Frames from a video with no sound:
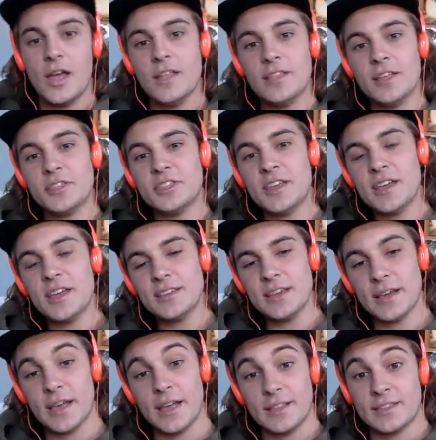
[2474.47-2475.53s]
The thing is,
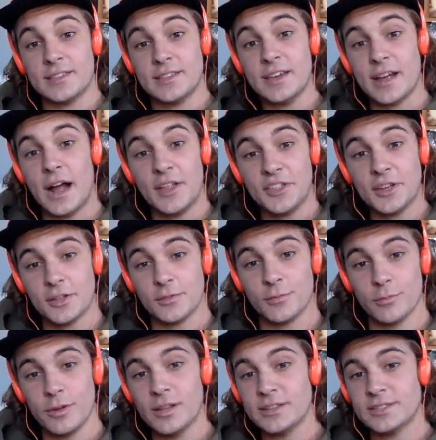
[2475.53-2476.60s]
like, it's sick. I think it's
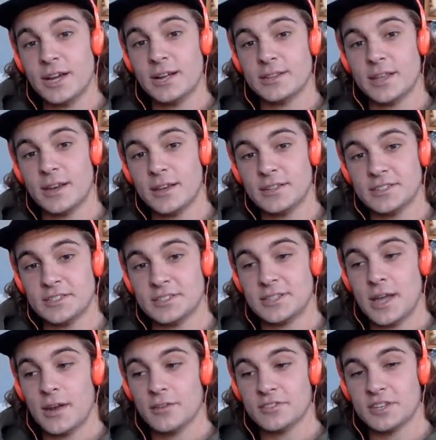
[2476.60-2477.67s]
really tight that he has the
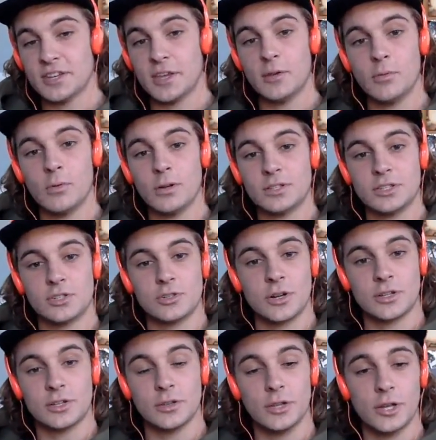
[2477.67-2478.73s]
standards. Like, he wants his
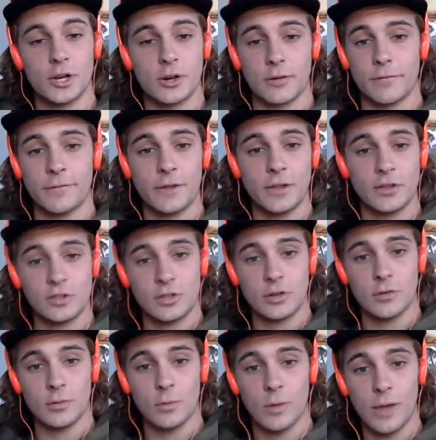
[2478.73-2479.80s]
trick to look or feel a
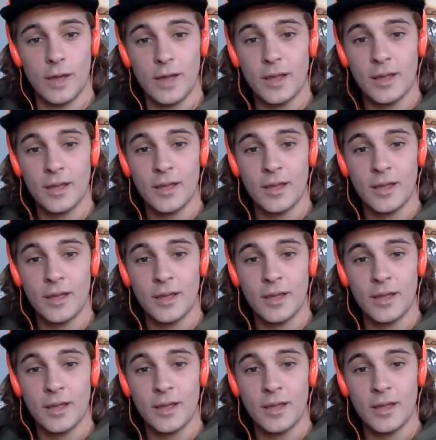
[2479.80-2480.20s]
certain way.